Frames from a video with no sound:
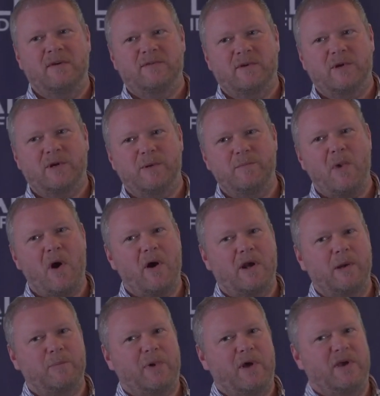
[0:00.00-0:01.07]
If you look at
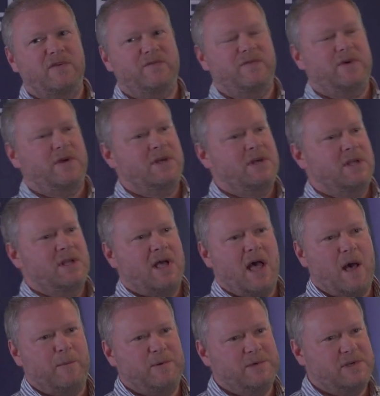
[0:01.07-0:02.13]
marketplace for
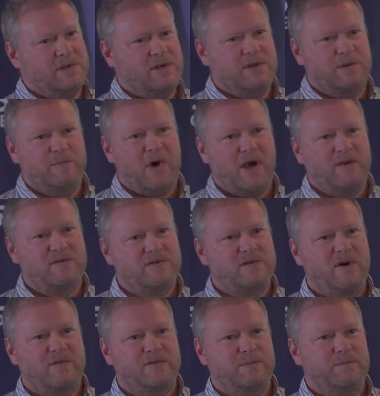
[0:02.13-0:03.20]
Amazon and
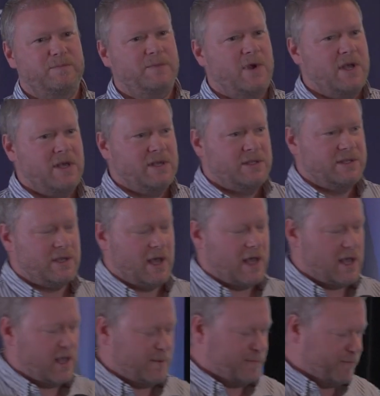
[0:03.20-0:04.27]
Microsoft
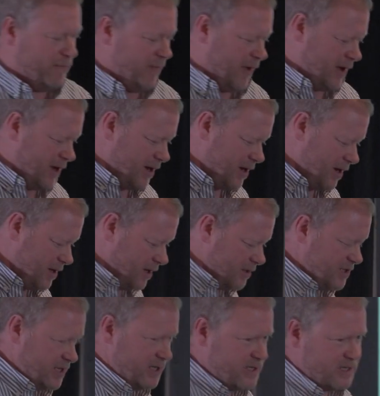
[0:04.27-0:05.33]
and
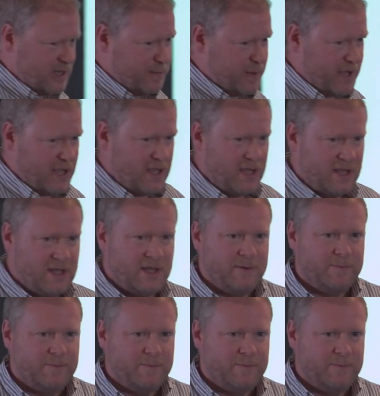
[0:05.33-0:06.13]
GCP,